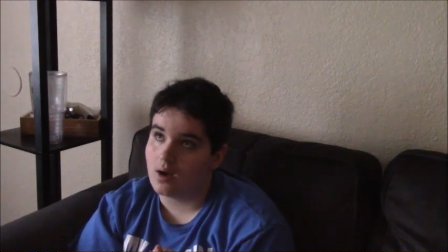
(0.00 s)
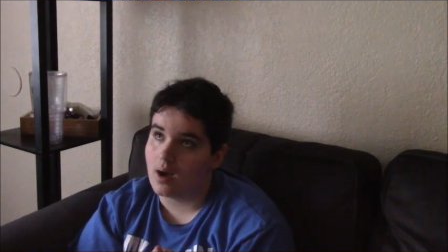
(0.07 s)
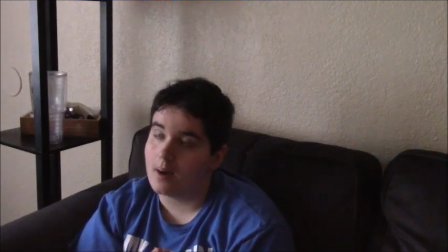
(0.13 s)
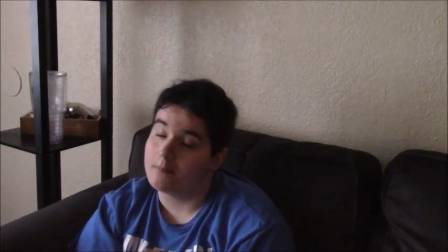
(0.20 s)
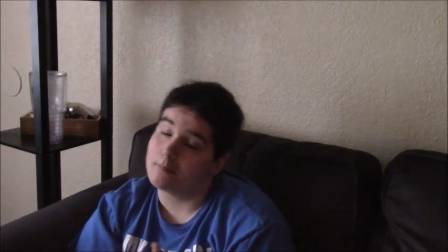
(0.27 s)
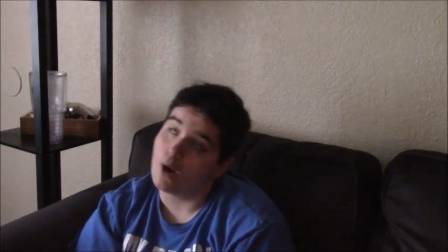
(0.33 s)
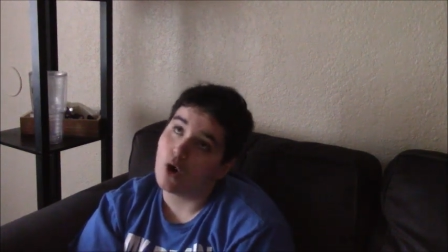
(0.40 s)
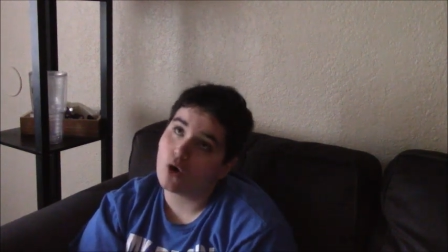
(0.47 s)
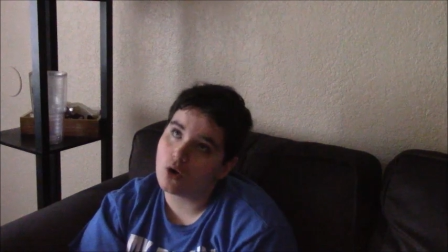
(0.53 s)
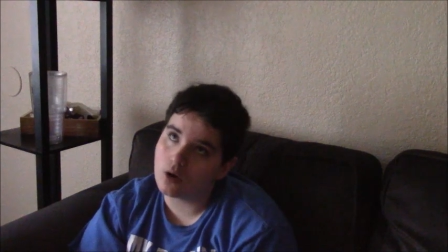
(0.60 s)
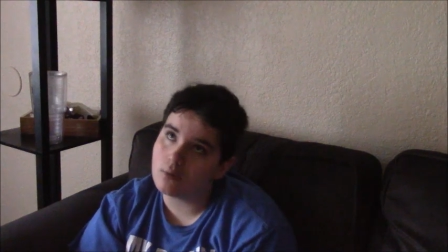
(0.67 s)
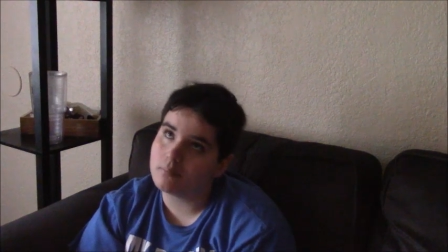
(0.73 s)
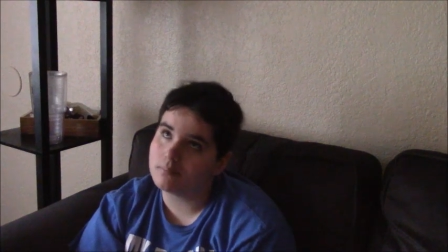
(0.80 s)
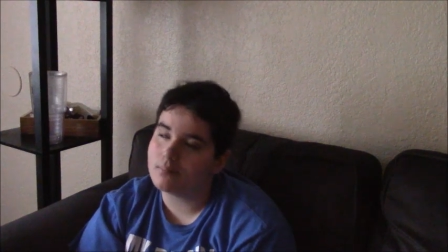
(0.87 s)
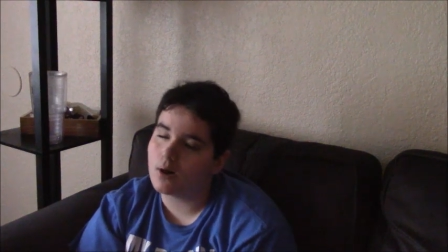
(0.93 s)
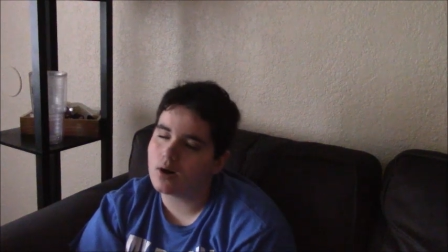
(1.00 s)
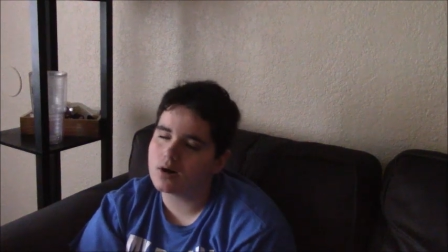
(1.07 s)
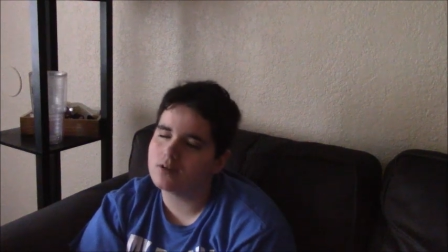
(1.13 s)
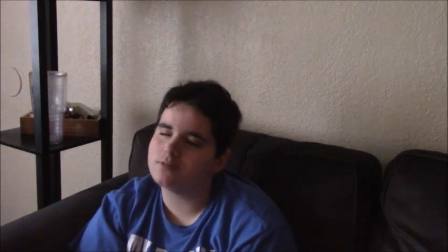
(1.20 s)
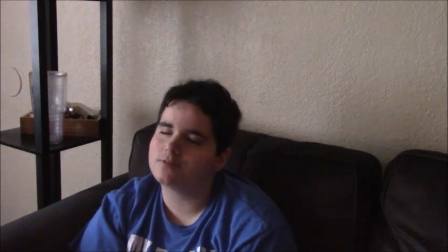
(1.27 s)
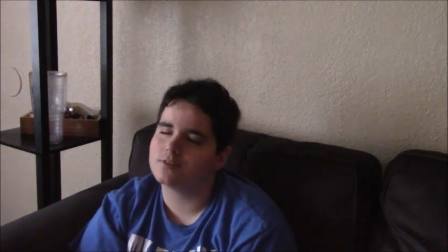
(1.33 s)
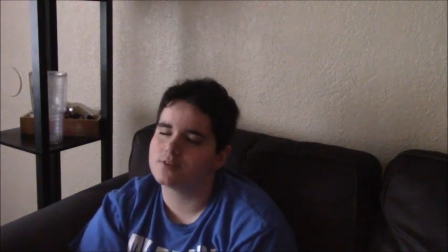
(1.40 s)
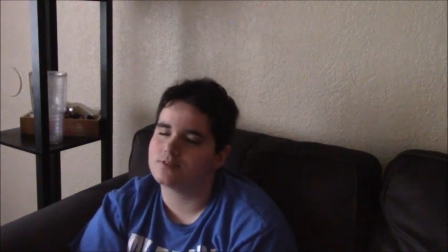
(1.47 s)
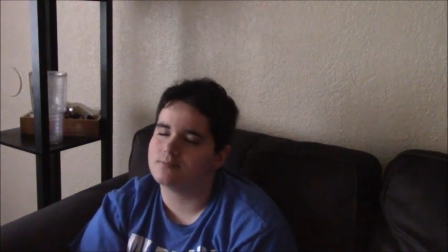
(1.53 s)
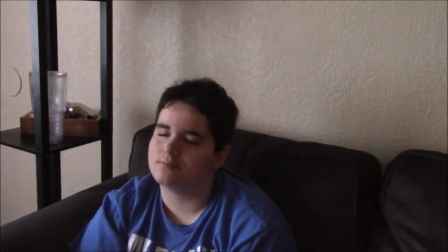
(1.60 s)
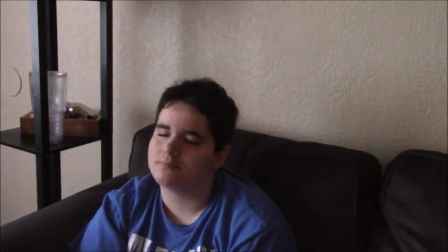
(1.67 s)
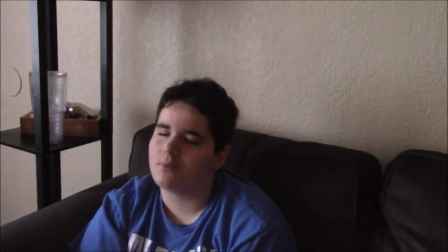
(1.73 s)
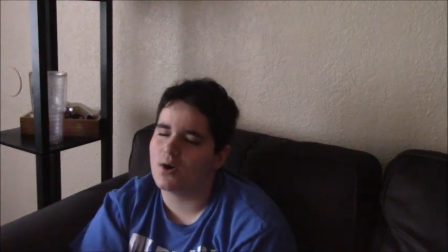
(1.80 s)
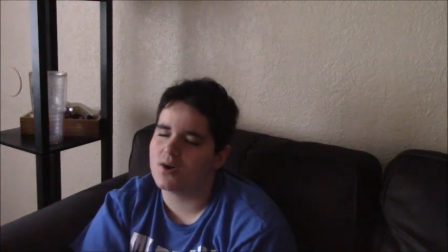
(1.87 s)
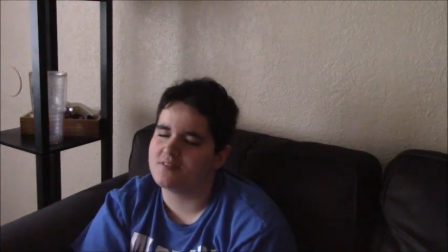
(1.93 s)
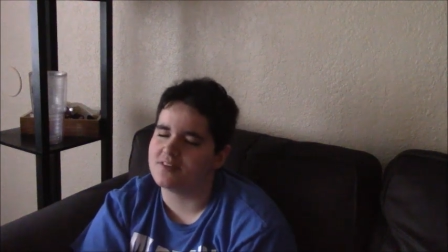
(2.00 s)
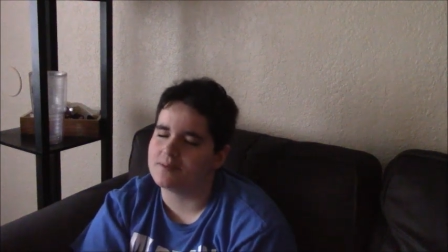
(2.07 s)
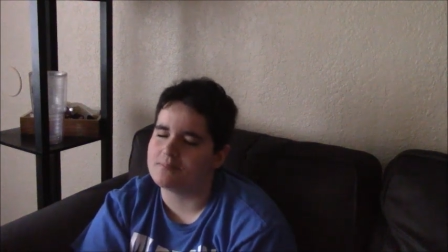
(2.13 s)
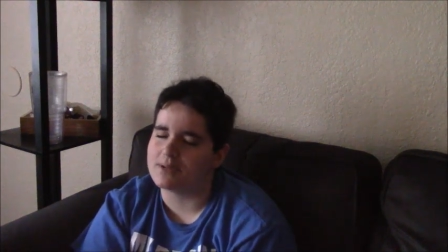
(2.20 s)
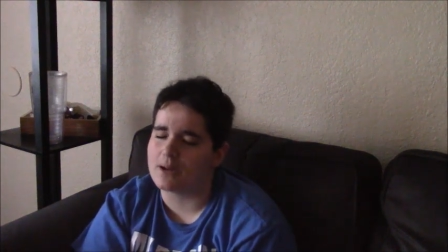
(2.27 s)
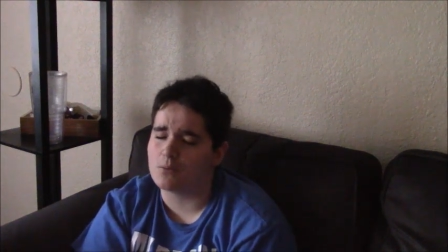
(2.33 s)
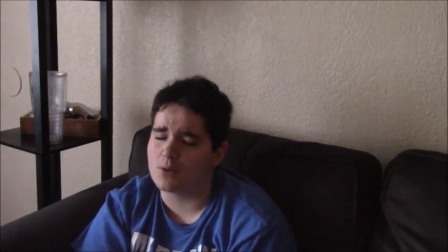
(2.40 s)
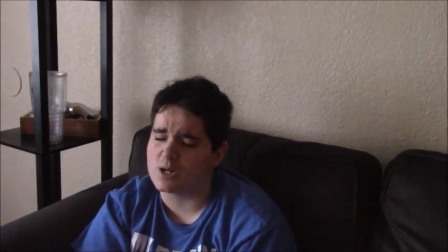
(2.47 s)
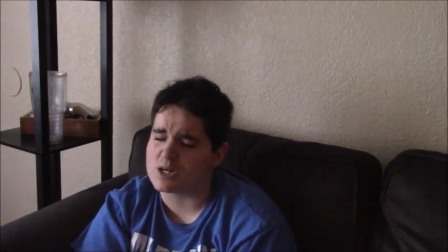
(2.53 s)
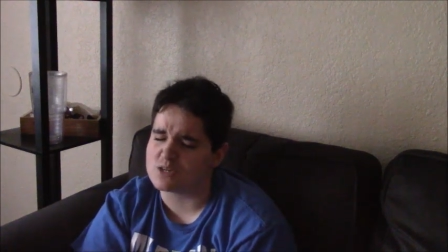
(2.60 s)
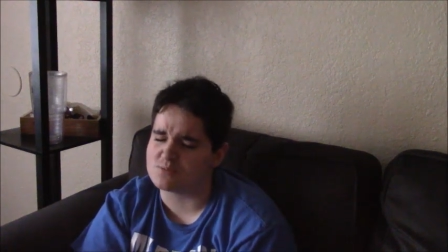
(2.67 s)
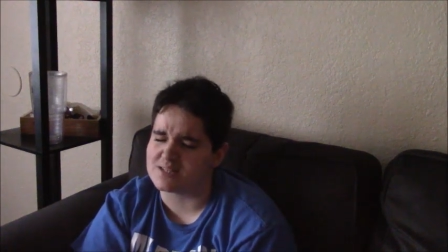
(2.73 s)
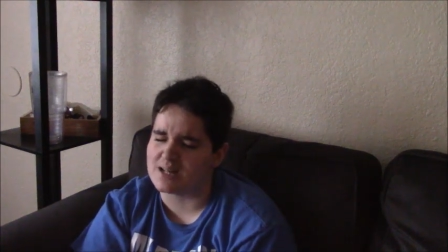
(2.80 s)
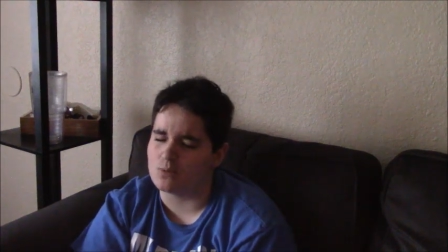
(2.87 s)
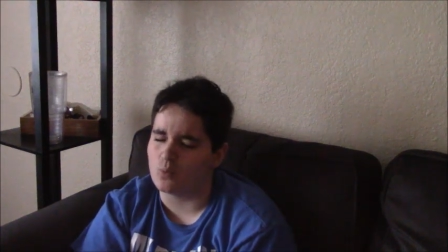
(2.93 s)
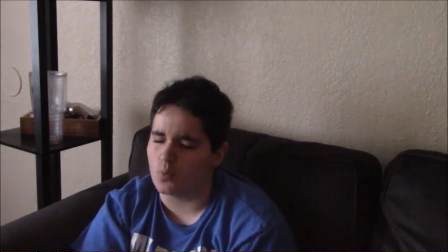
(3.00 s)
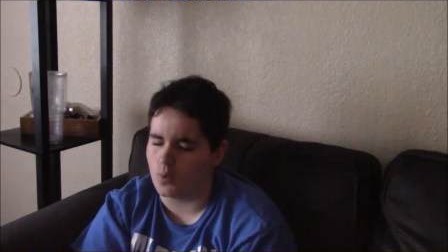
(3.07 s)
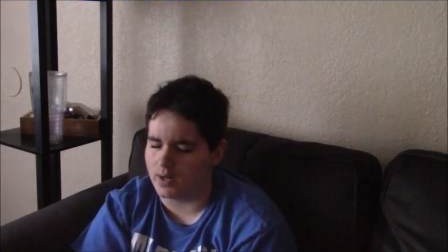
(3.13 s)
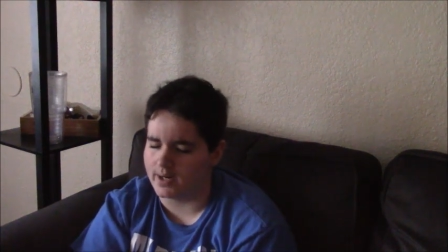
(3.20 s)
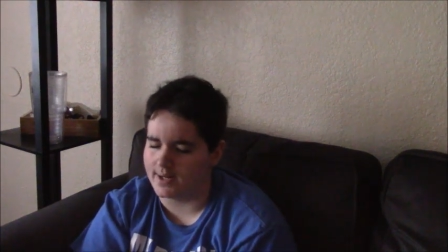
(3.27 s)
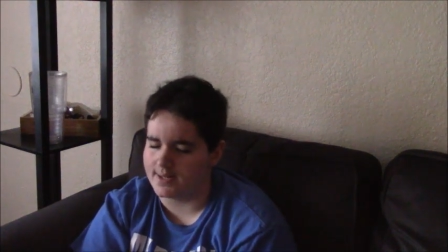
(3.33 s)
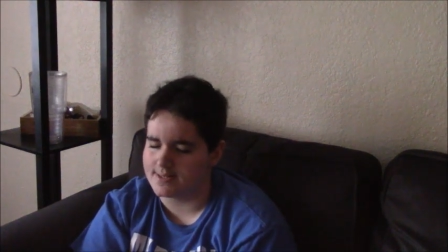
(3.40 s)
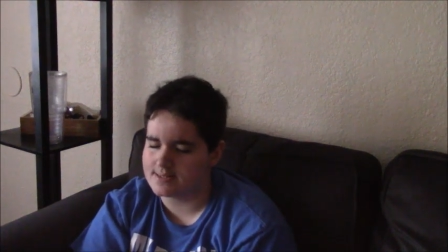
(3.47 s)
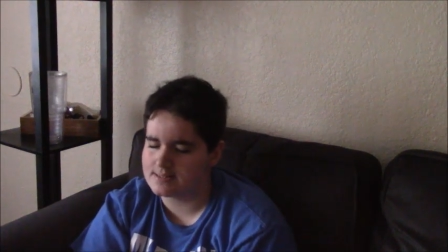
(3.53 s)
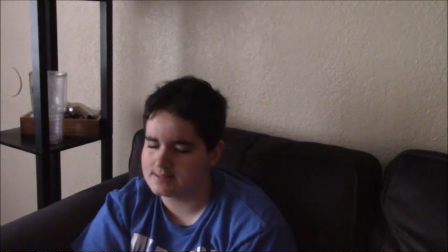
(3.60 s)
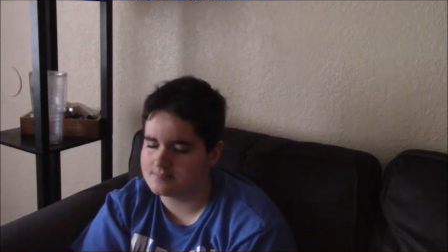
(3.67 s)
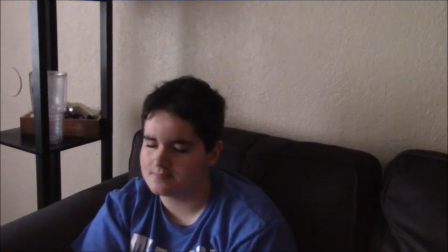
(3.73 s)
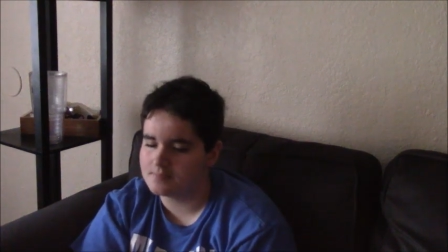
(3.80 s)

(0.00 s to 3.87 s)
a part part of the part of it, but not 100% what it is.